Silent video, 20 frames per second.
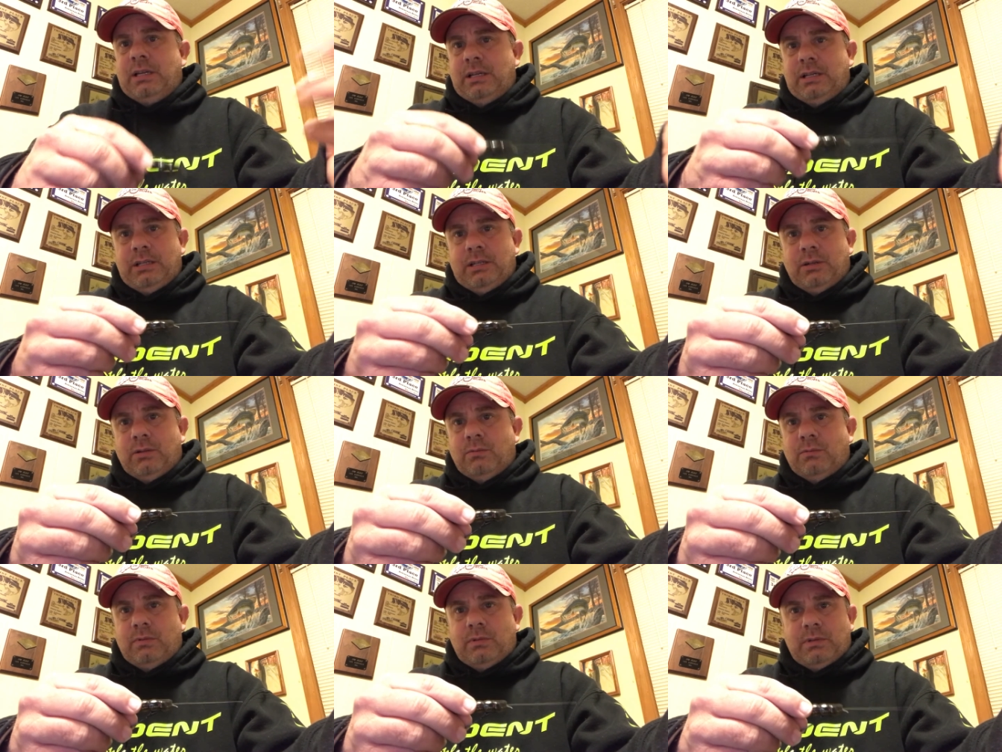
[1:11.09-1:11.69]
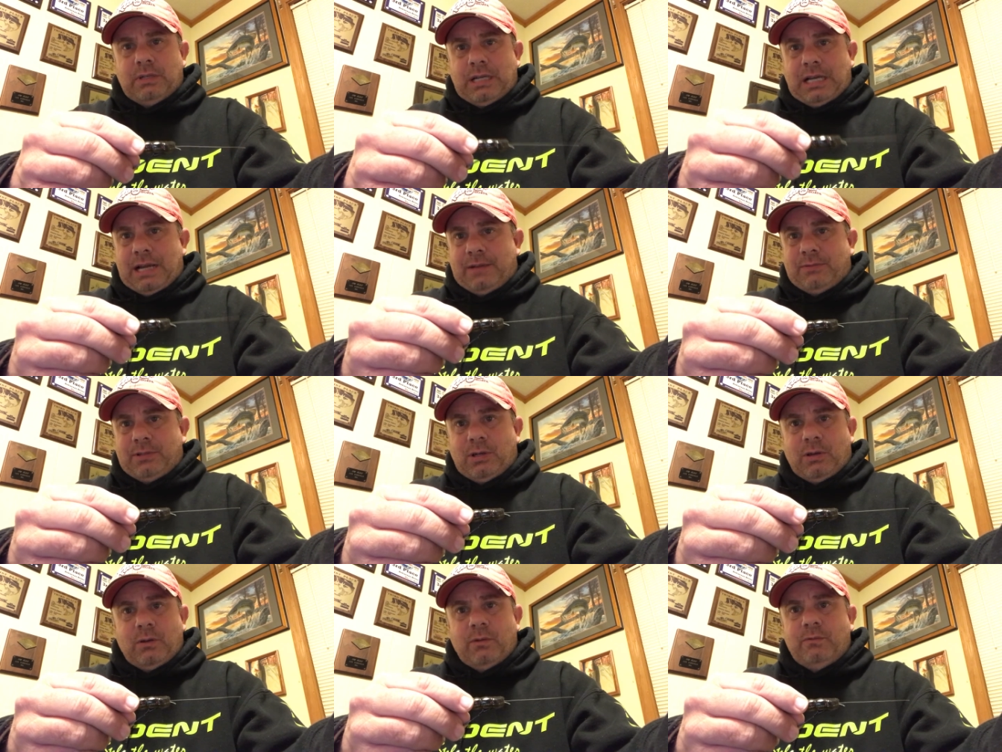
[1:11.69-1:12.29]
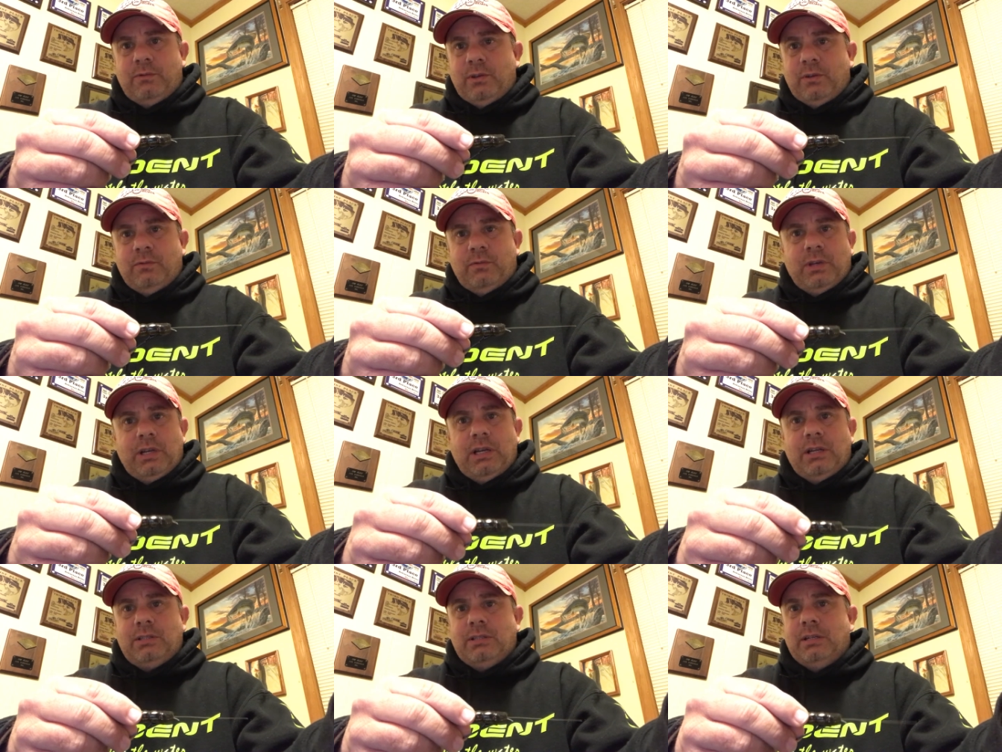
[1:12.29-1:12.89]
You know, I've caught a few
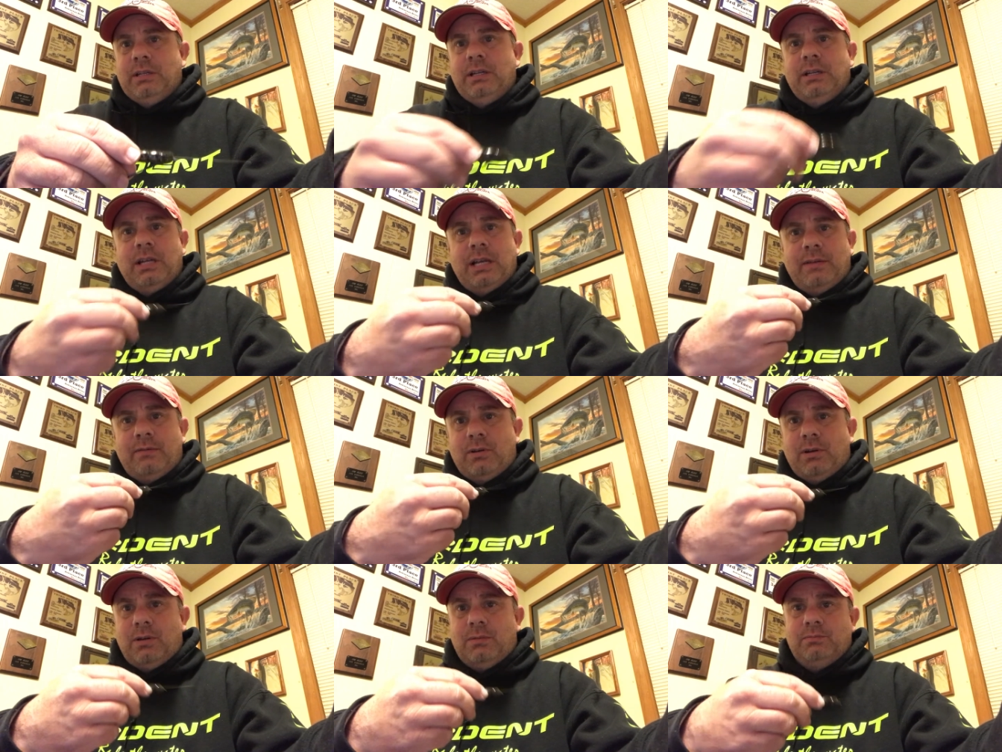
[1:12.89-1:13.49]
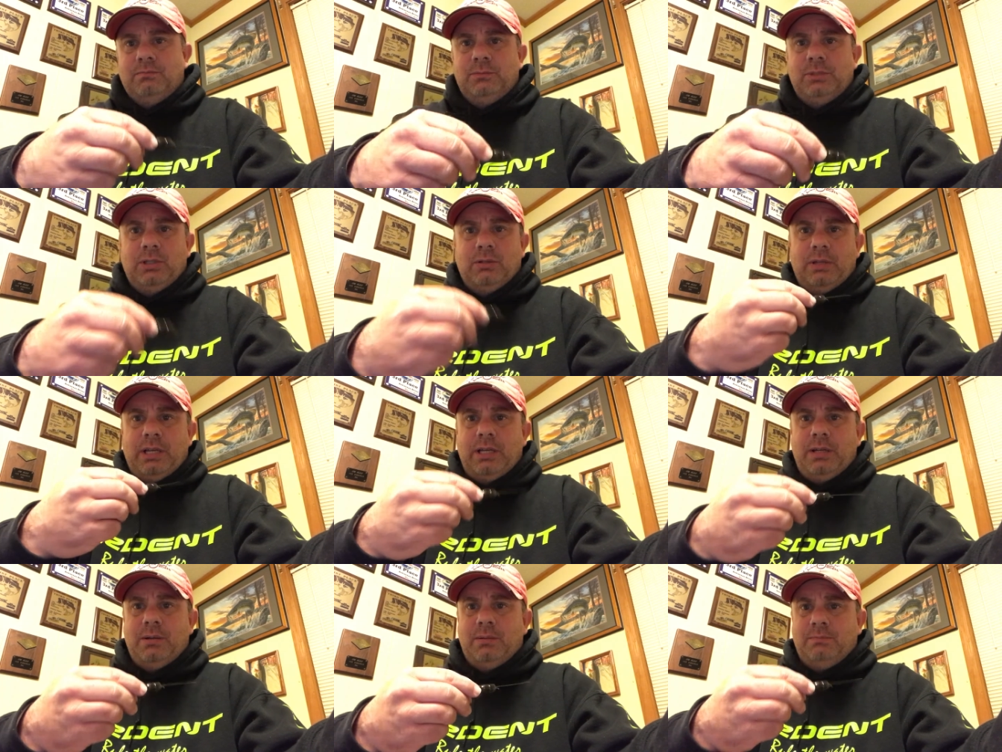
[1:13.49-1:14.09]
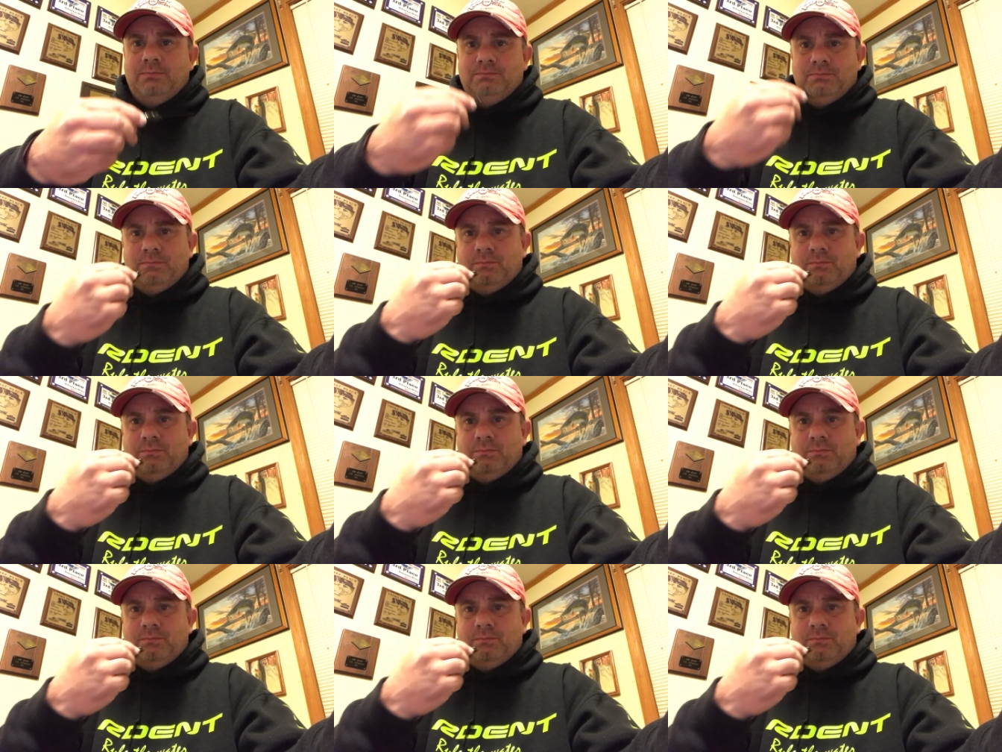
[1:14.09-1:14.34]
fish that didn't have a, you know, had a